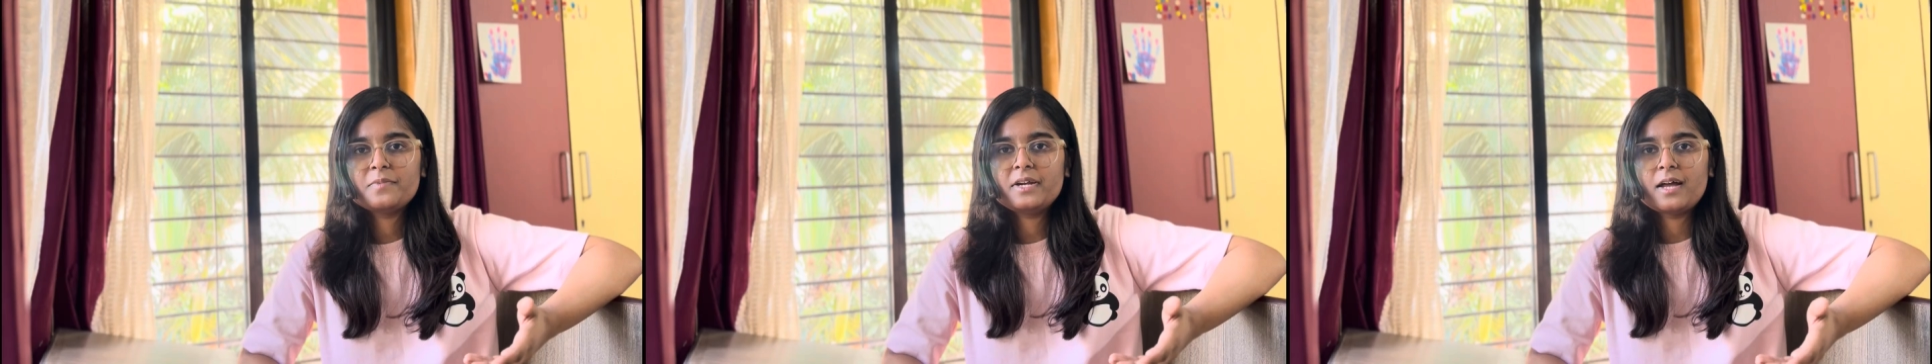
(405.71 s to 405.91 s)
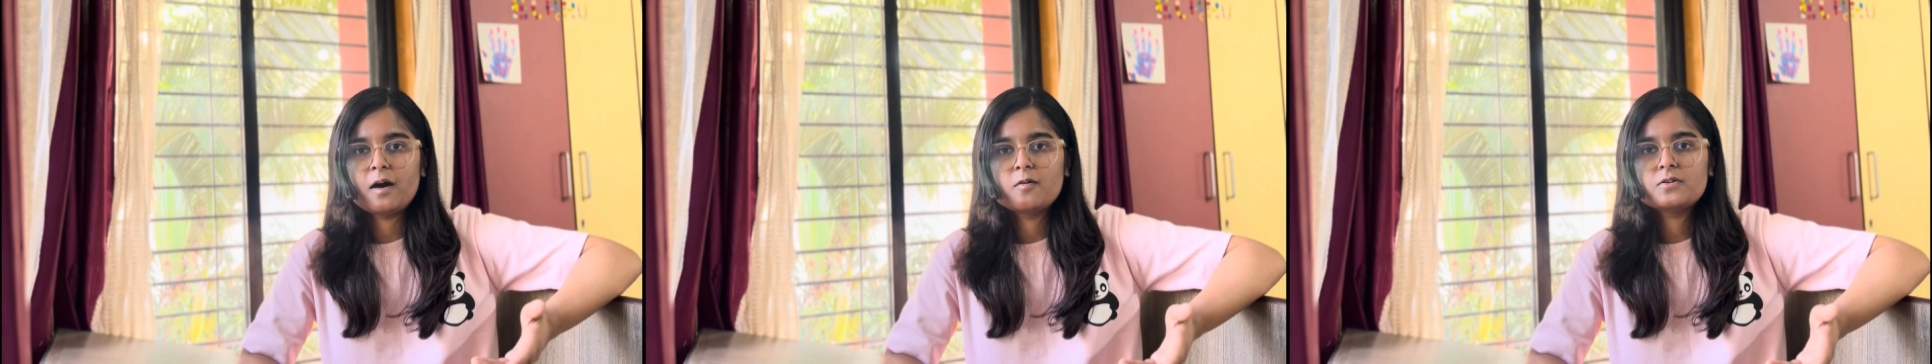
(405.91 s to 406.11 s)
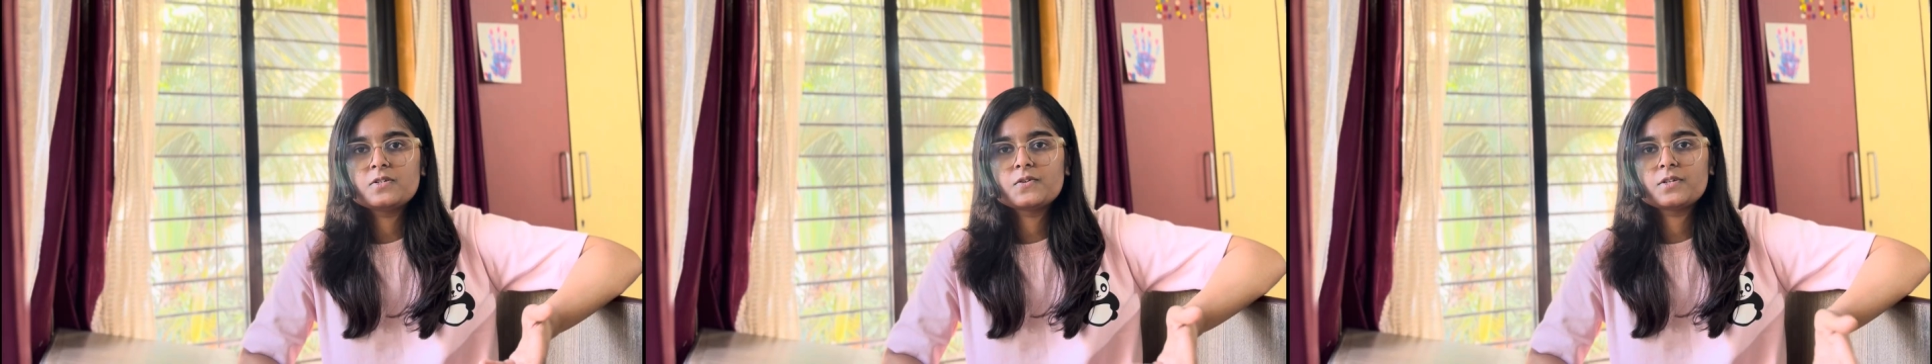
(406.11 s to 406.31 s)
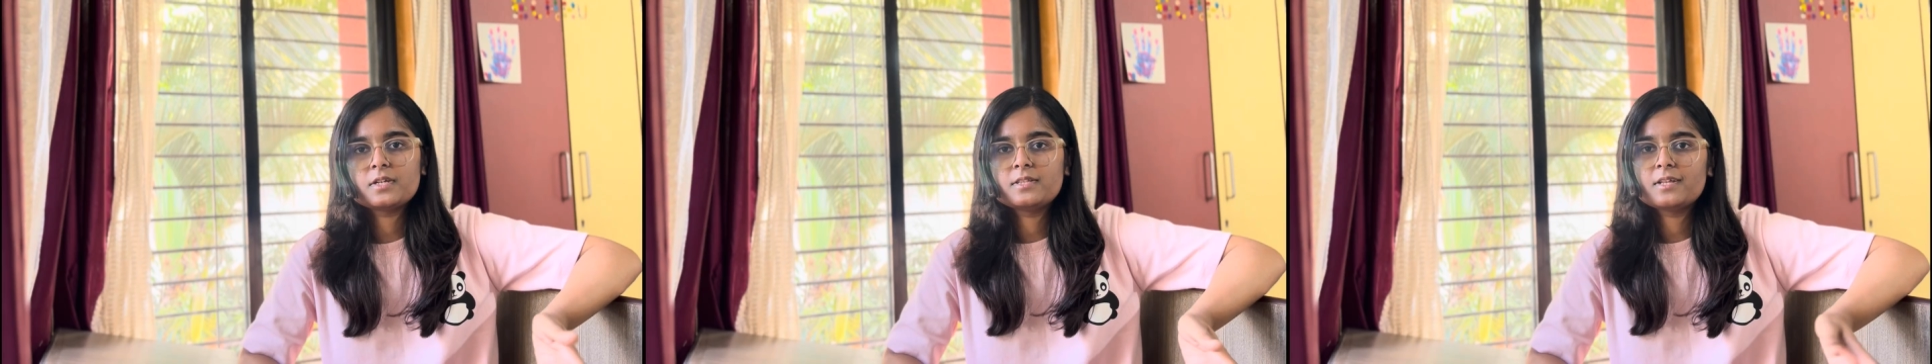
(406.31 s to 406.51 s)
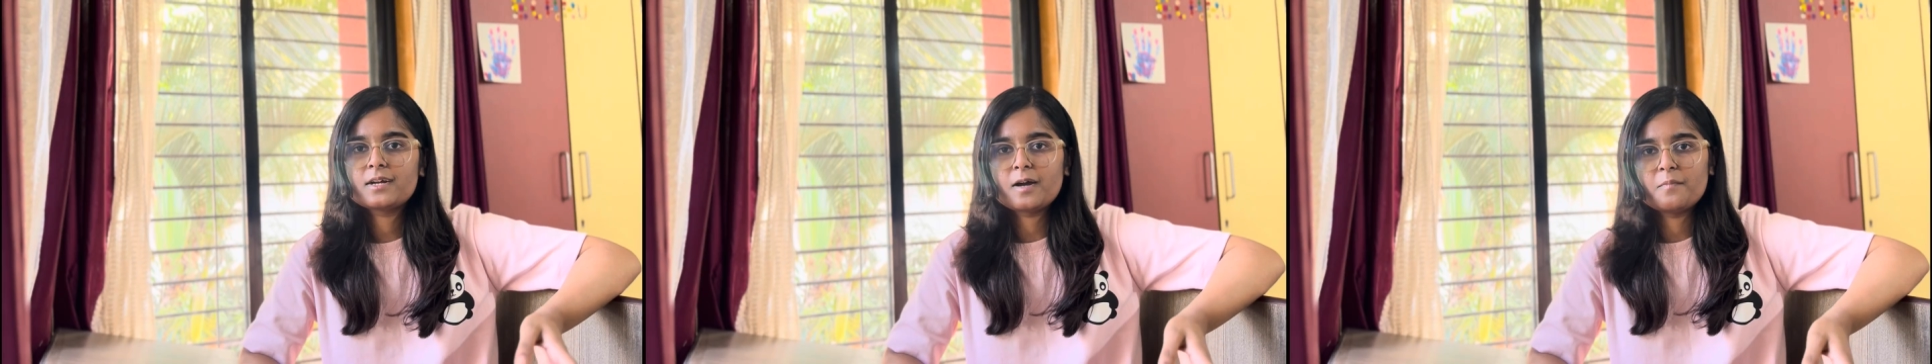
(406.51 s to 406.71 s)
doubts
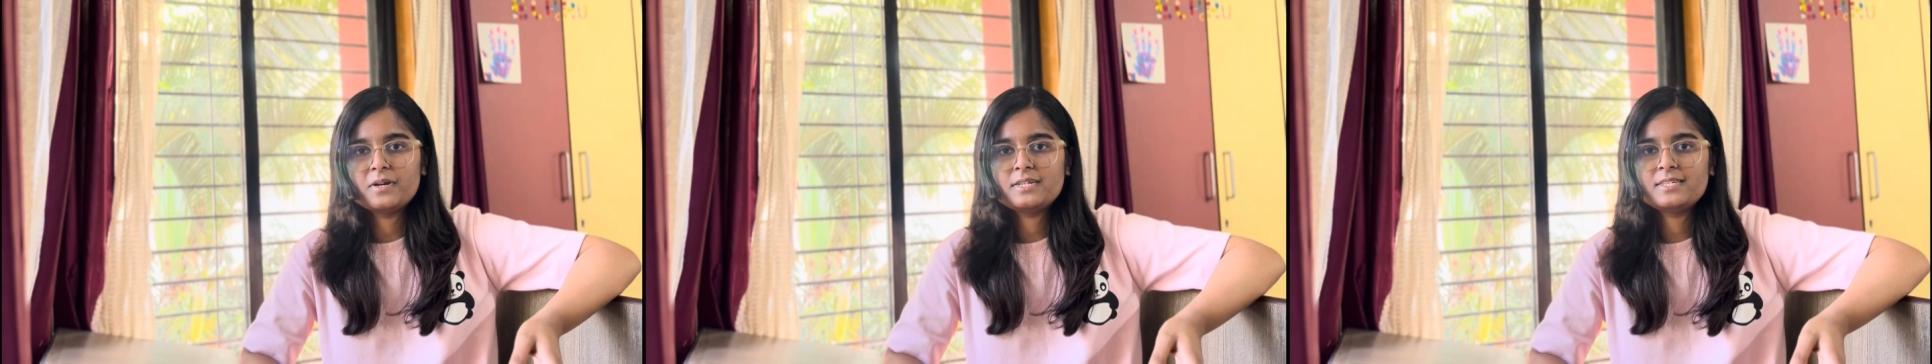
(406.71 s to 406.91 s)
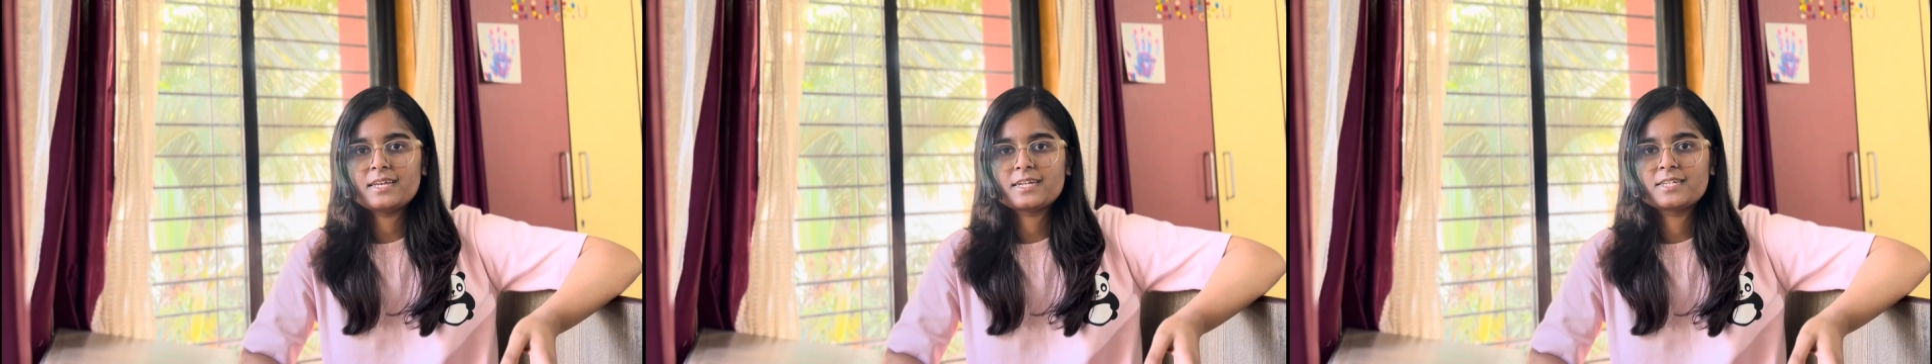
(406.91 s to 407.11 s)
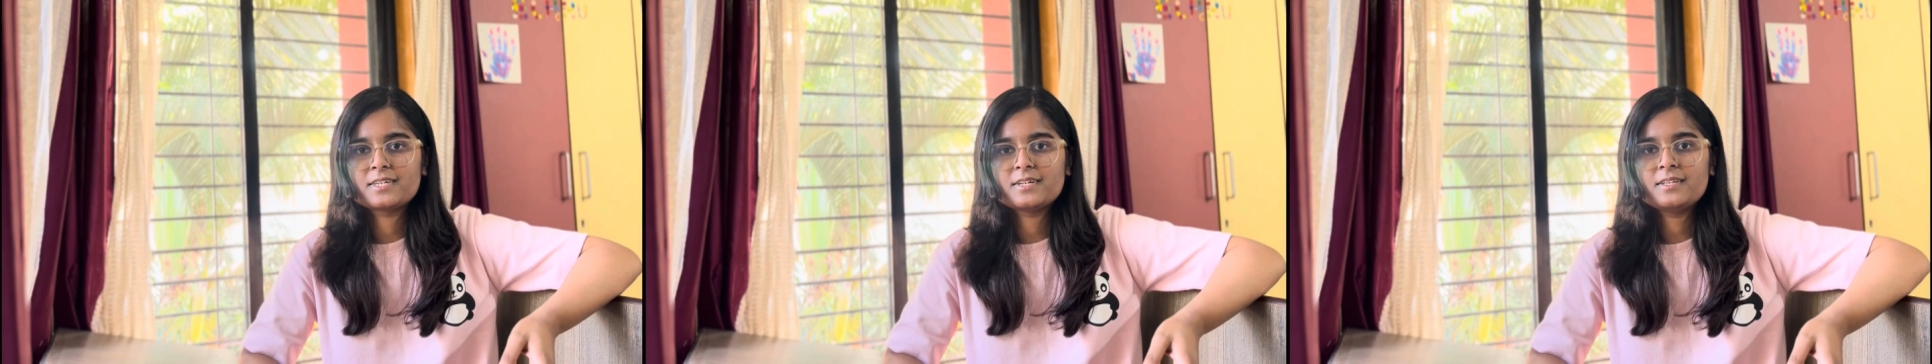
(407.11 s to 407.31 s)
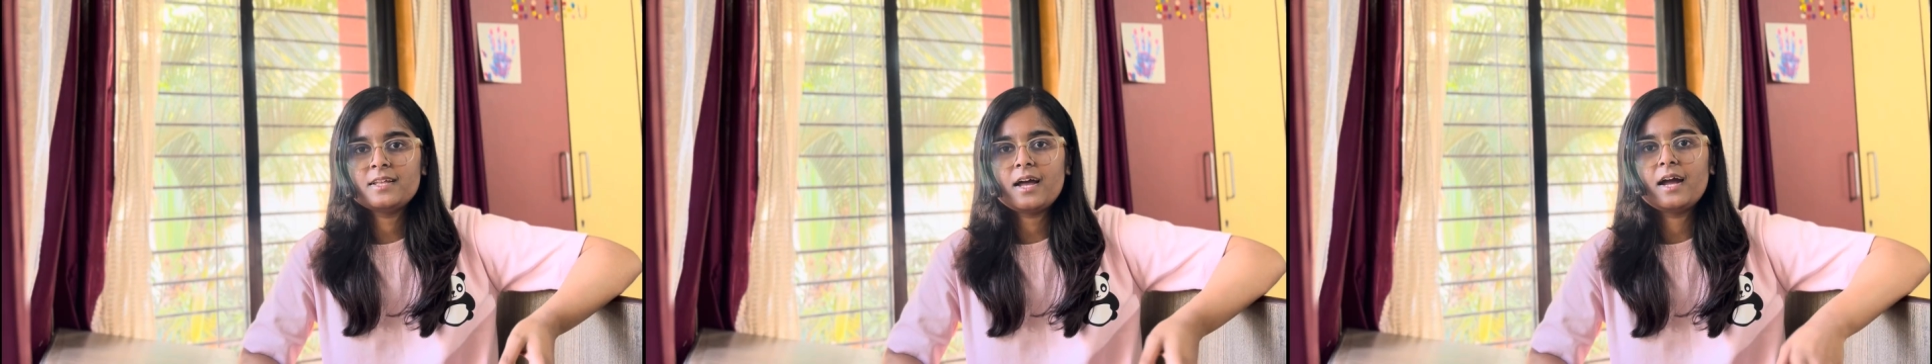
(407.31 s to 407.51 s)
in the comment section.